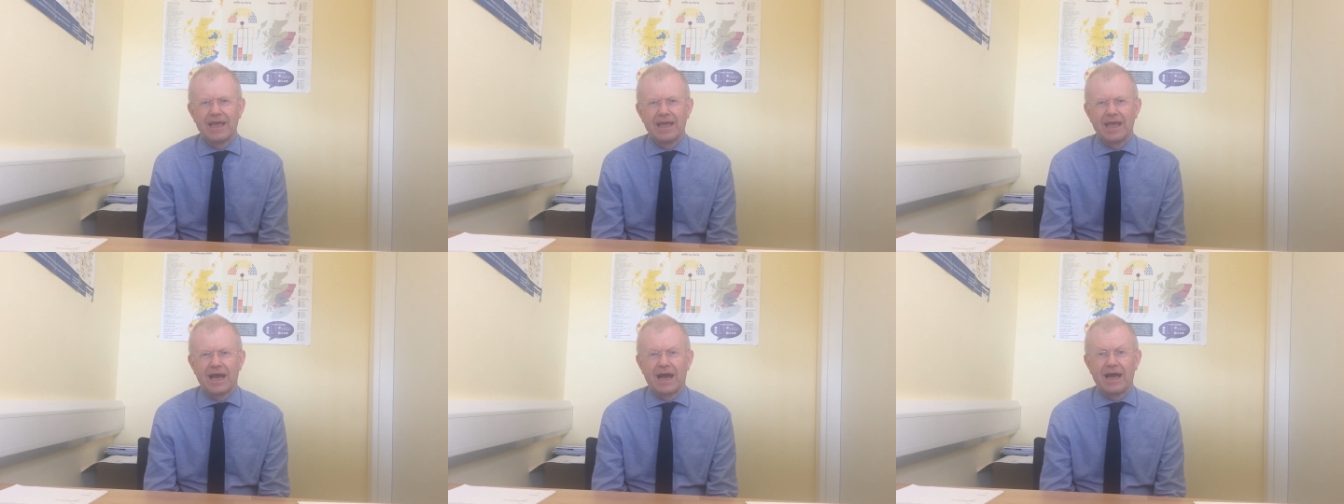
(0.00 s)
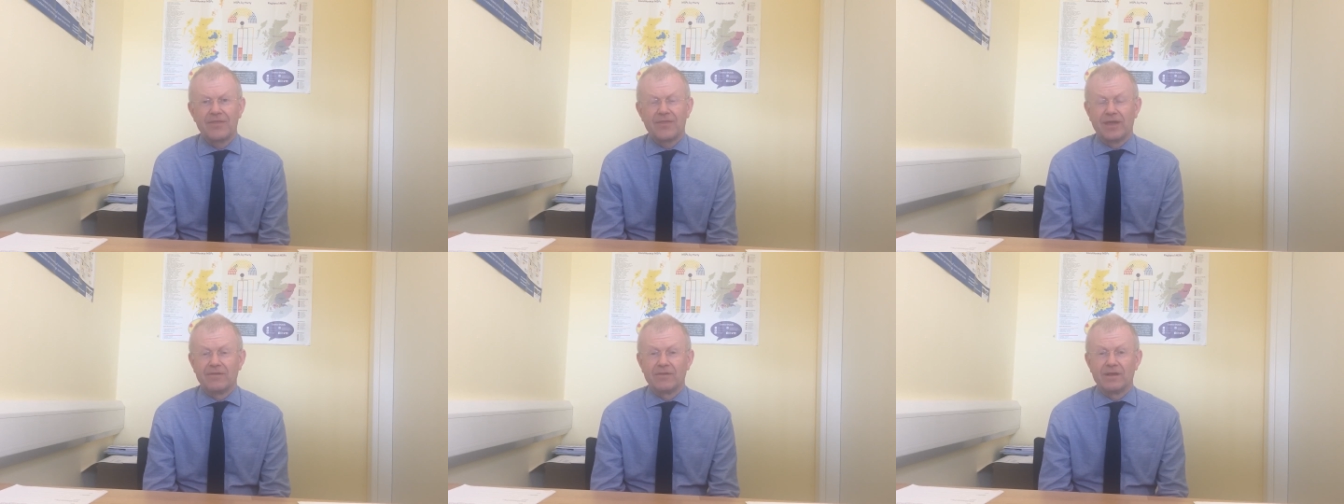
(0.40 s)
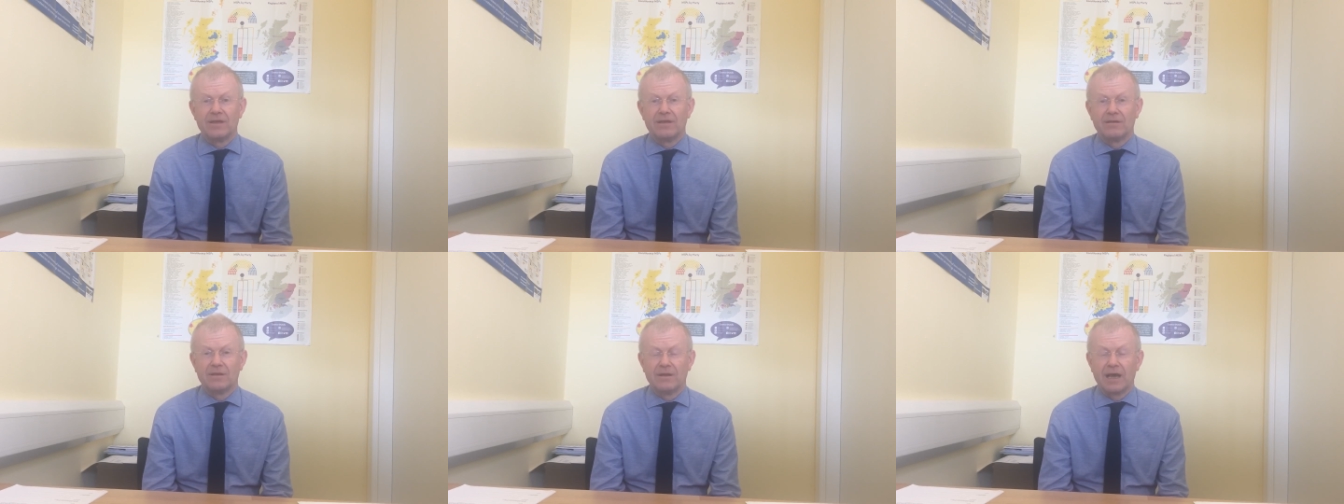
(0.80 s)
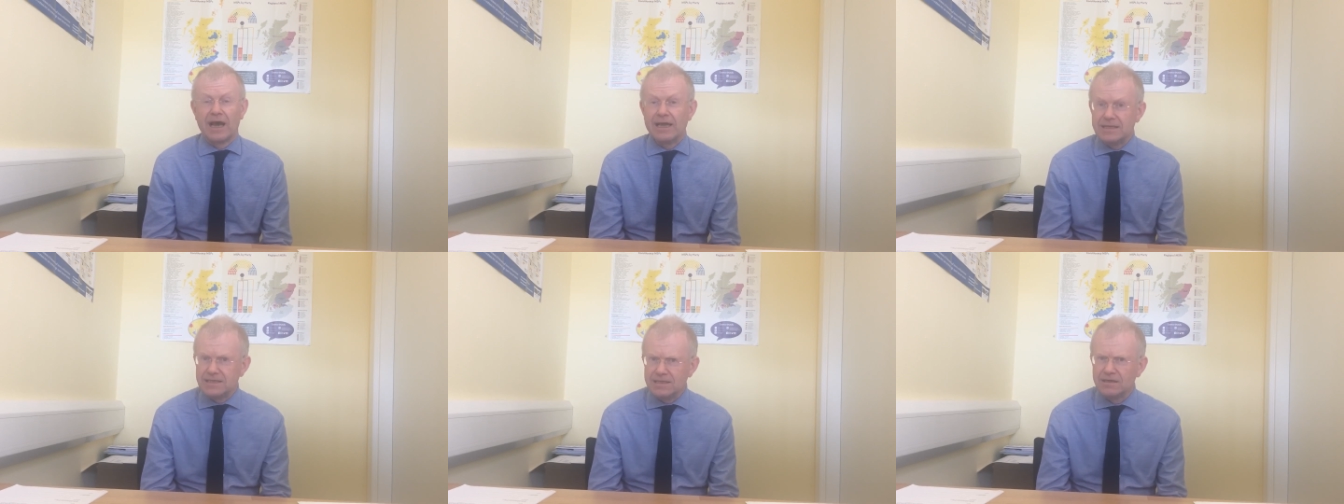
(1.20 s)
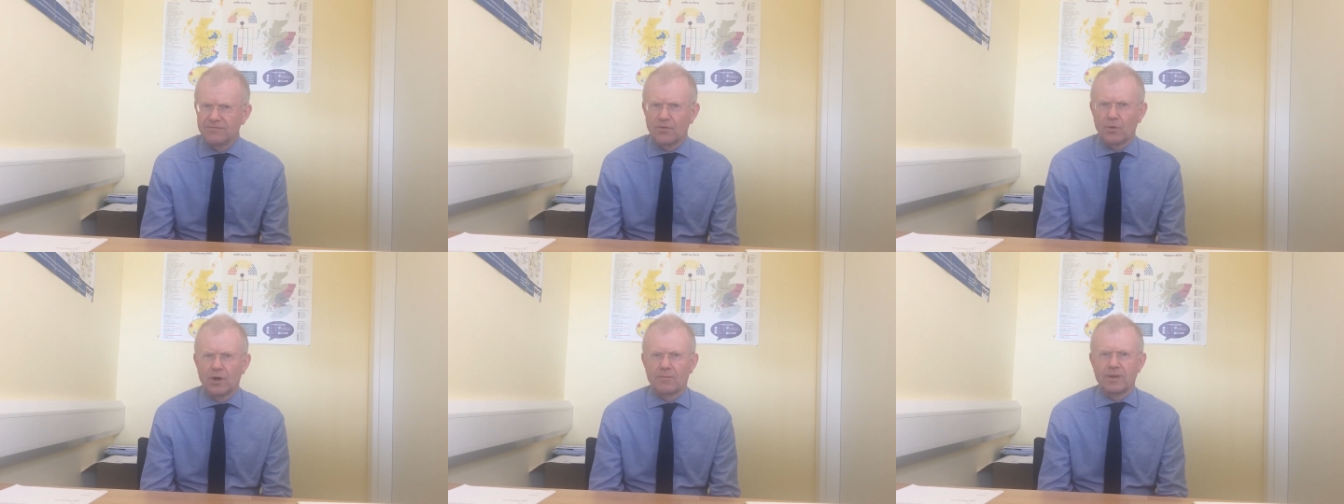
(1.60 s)
Uh, I think the idea
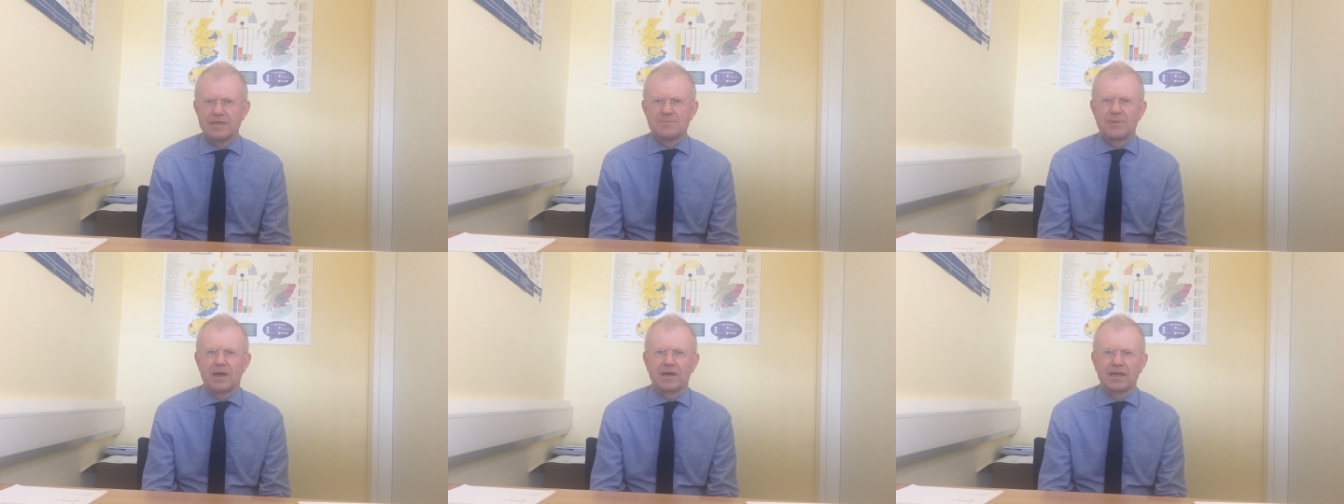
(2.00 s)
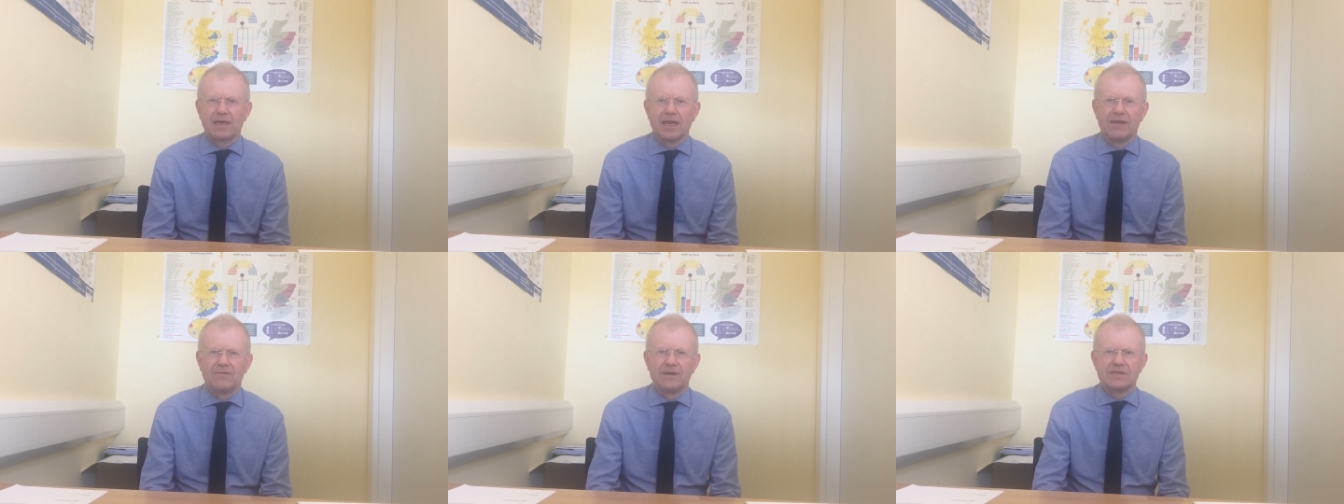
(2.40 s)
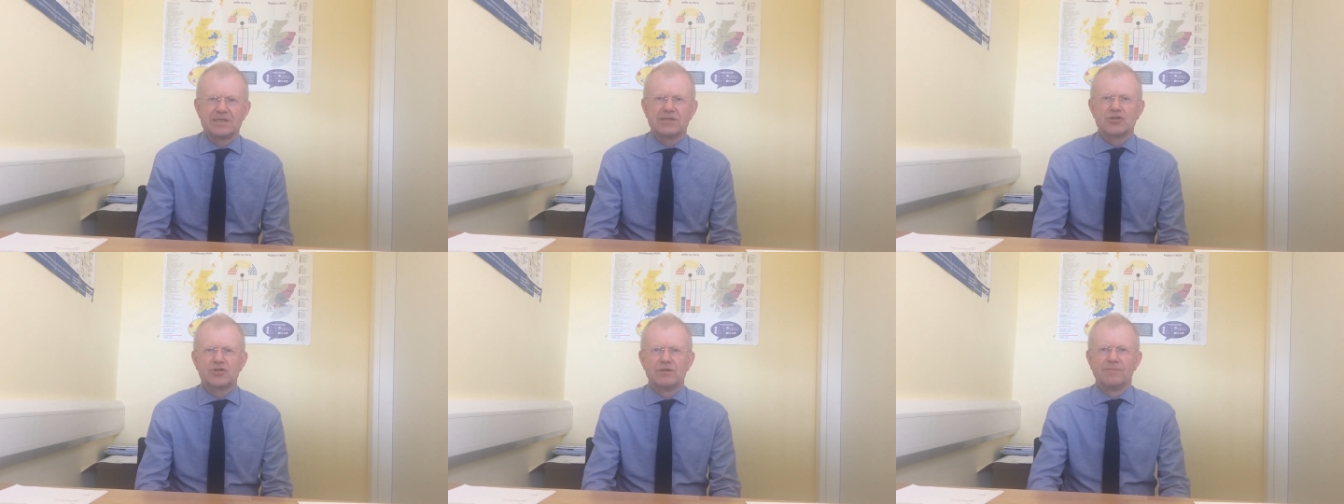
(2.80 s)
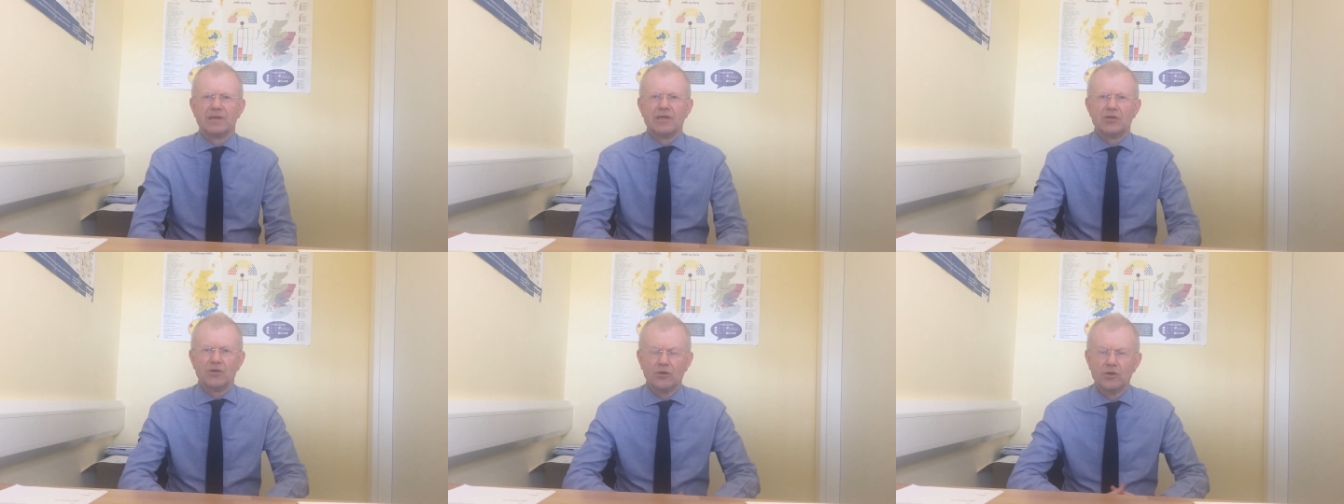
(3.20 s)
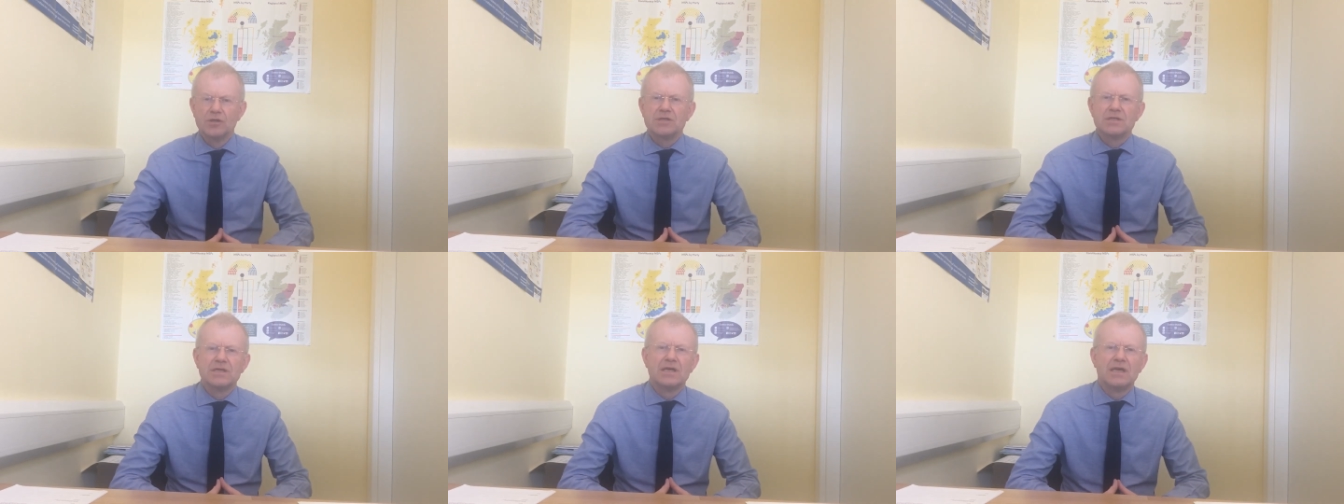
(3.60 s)
of a workplace parking levy is extremely
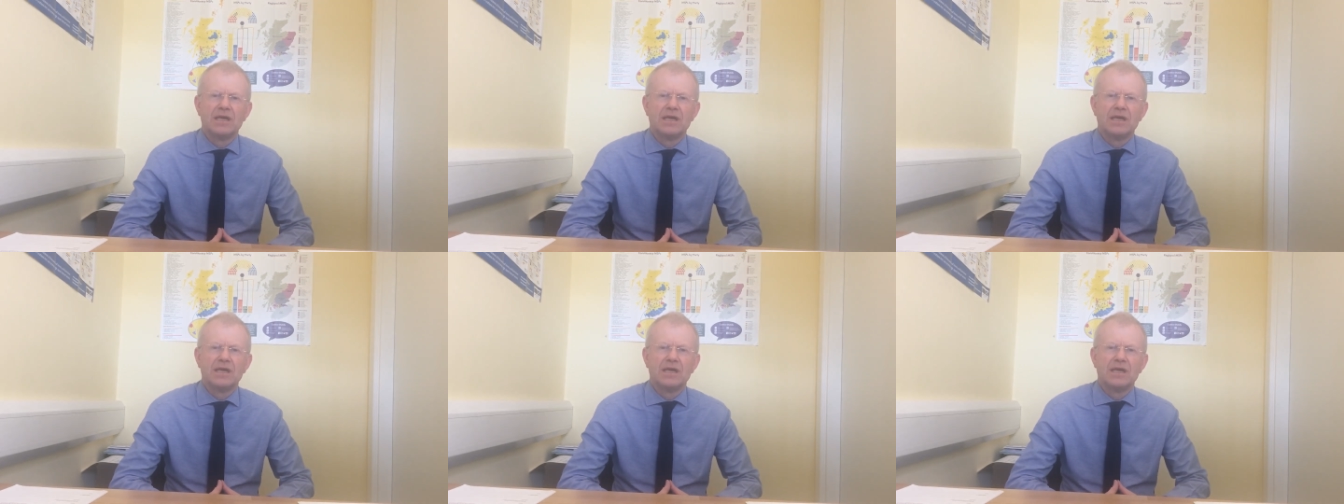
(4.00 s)
good.